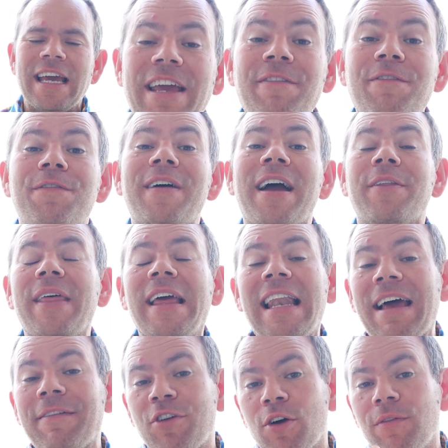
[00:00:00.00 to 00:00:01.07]
In fact, they'll
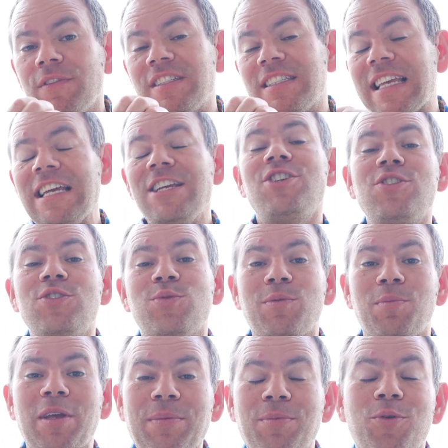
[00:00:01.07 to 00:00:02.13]
have conversations
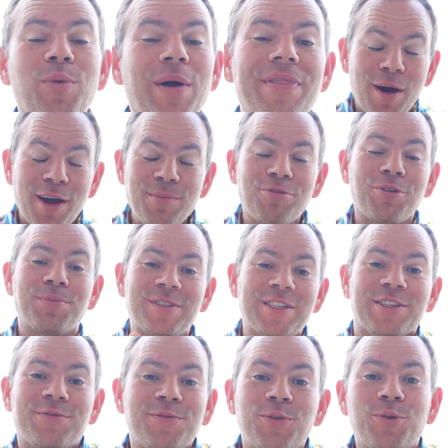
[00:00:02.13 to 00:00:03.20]
with people when my
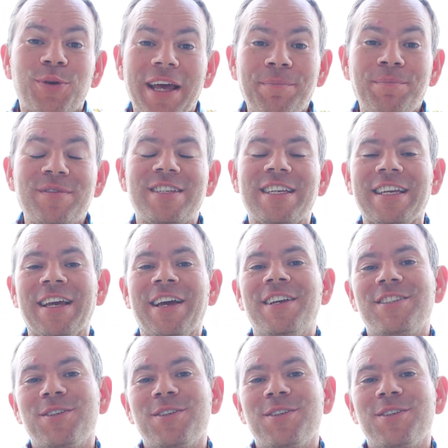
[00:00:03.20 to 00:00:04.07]
properties fall empty.